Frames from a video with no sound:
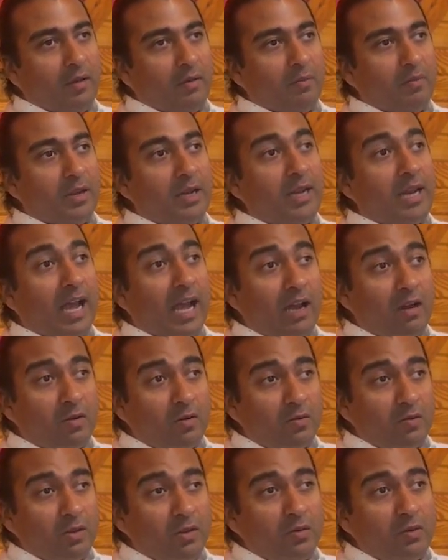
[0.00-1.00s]
But
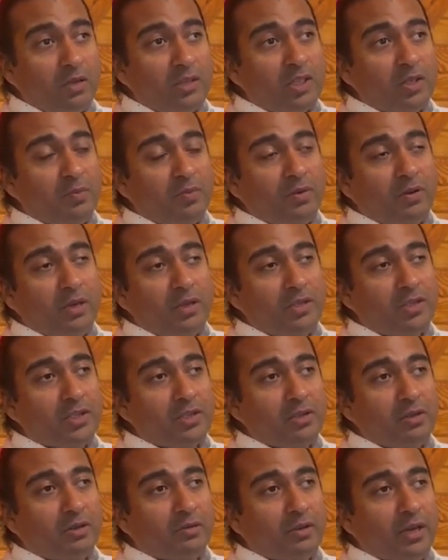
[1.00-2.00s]
now you experience
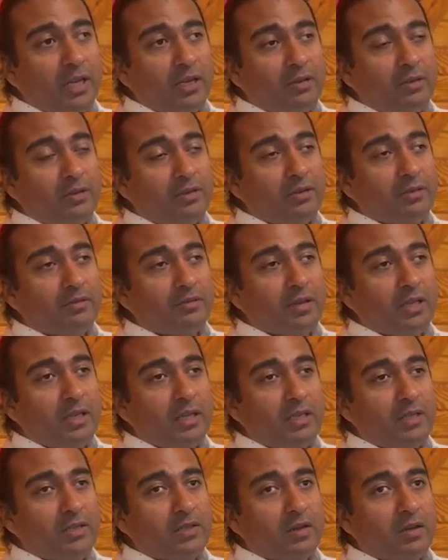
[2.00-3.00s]
greater
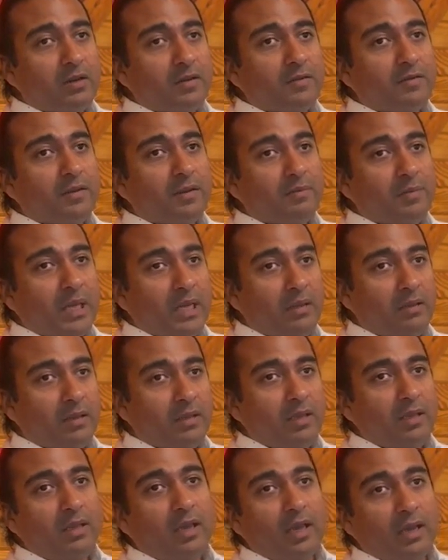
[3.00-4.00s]
degrees of
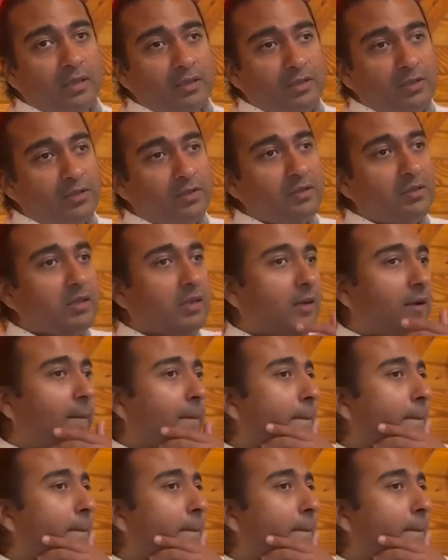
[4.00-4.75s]
piti and sukha.